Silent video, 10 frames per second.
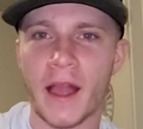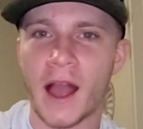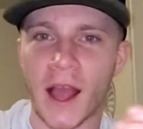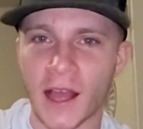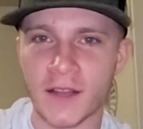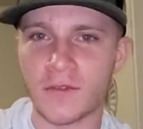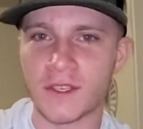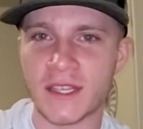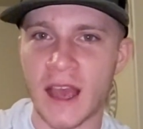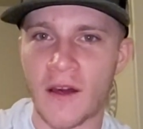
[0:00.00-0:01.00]
I, I don't
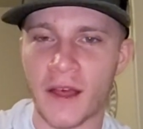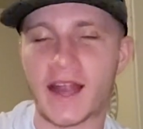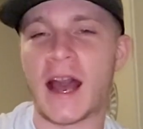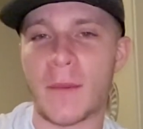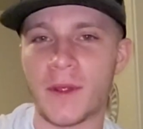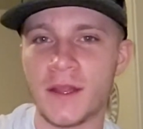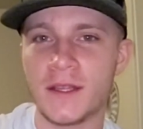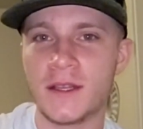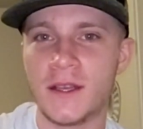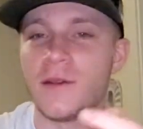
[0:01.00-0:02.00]
see how that happened.
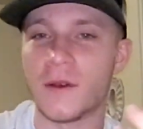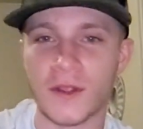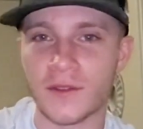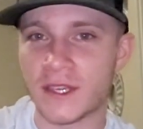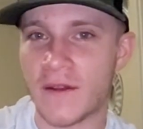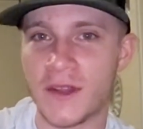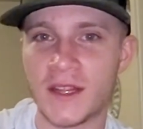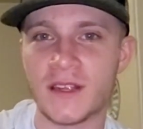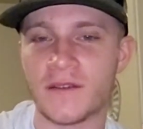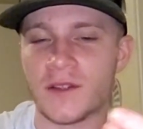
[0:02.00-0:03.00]
You know, there was
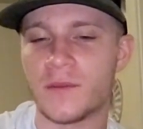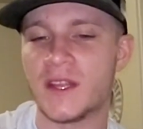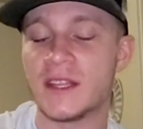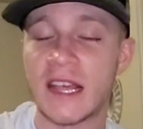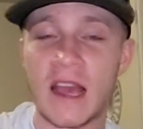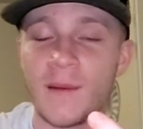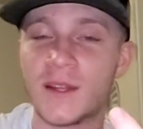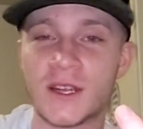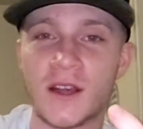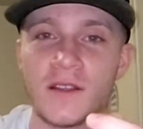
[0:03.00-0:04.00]
evidence of there being
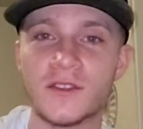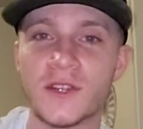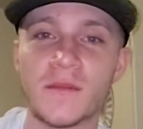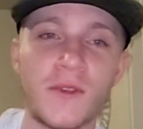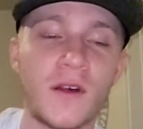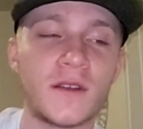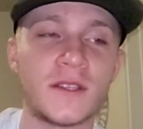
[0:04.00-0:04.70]
damage on the drain plug.